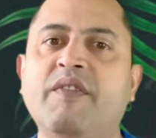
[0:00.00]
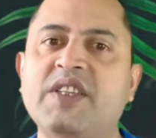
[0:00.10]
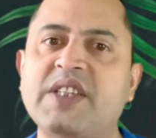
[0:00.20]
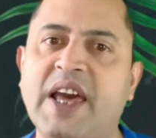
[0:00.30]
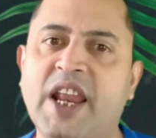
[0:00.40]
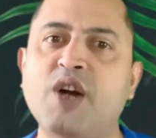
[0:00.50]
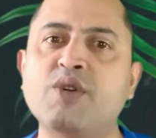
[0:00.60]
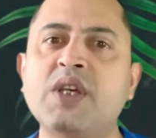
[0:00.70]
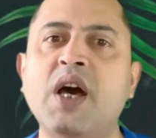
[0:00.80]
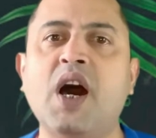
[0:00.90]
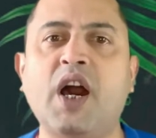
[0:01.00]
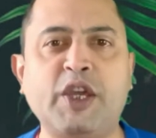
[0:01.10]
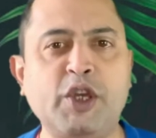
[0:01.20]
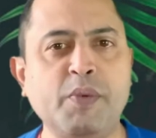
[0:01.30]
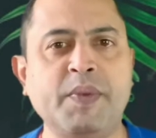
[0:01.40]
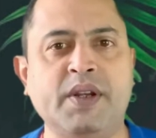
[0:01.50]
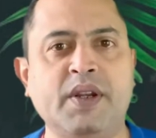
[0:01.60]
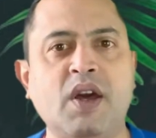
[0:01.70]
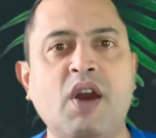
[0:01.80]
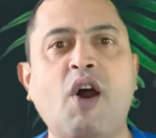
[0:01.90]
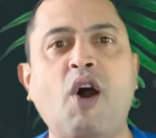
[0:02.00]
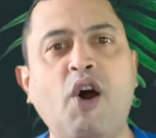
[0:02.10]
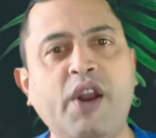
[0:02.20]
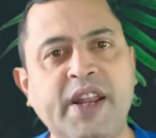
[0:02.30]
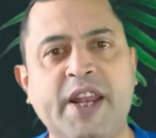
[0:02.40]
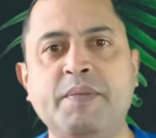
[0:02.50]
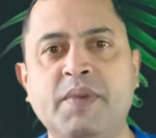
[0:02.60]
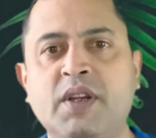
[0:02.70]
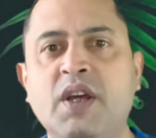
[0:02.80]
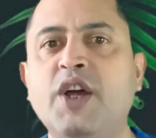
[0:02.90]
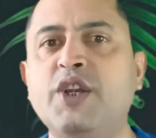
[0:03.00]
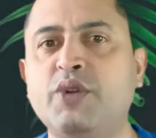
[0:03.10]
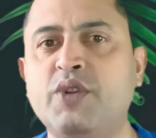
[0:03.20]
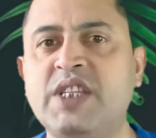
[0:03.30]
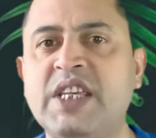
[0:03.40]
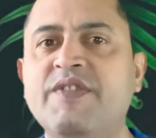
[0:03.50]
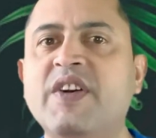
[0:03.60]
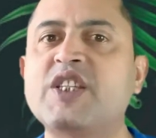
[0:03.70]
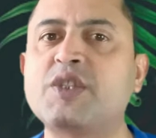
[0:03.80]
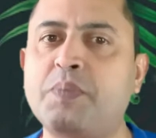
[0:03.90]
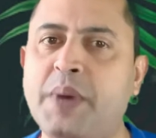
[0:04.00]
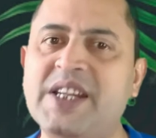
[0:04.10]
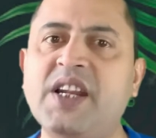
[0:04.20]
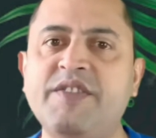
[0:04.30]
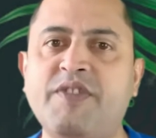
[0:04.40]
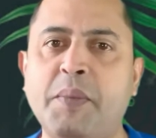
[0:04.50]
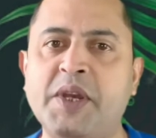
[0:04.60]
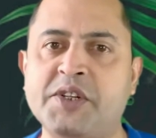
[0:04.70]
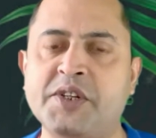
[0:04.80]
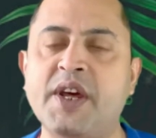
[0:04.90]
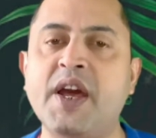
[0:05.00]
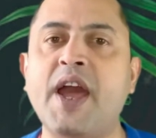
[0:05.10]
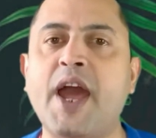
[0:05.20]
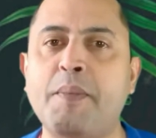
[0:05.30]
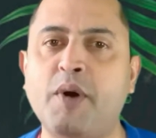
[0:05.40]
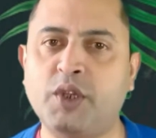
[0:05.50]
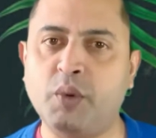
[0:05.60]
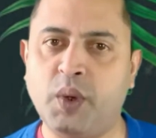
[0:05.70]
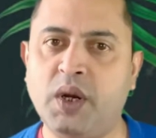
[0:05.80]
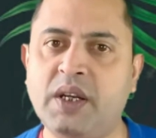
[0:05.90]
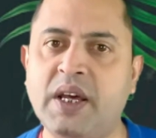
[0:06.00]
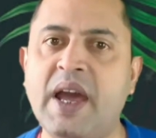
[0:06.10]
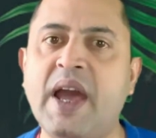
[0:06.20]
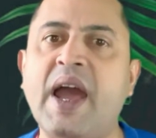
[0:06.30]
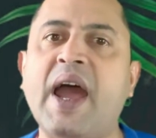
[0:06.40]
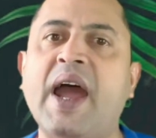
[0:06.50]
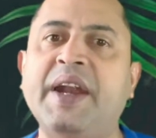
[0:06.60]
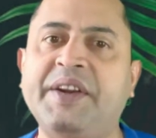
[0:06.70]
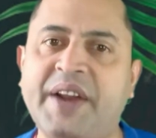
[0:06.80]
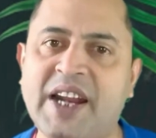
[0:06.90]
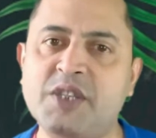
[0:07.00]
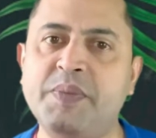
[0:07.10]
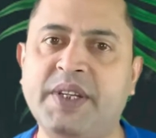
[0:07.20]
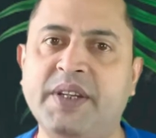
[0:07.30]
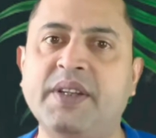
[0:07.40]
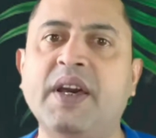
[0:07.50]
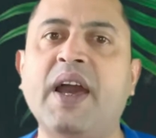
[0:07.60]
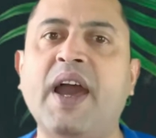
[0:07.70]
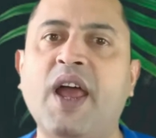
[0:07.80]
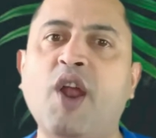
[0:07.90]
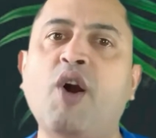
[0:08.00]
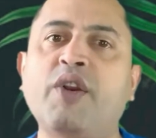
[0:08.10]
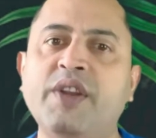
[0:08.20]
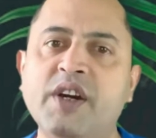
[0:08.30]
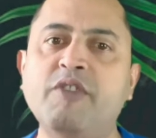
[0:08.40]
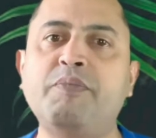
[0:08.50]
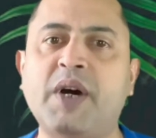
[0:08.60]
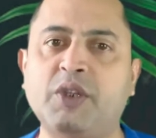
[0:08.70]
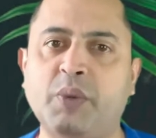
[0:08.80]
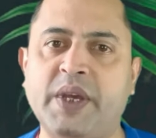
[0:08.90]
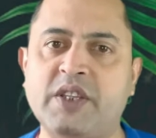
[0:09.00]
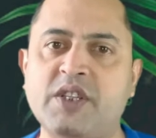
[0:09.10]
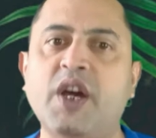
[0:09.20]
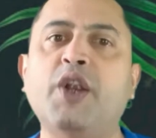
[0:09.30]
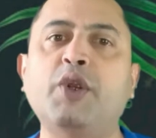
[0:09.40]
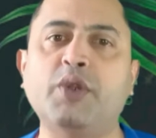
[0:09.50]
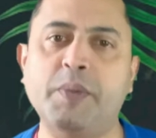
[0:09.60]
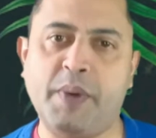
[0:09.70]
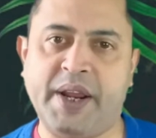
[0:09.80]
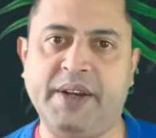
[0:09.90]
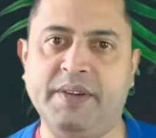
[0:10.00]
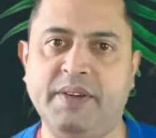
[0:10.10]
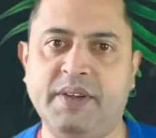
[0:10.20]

which allows a human or an animal to receive special information about the world and transmit it along nerve pathways to the brain.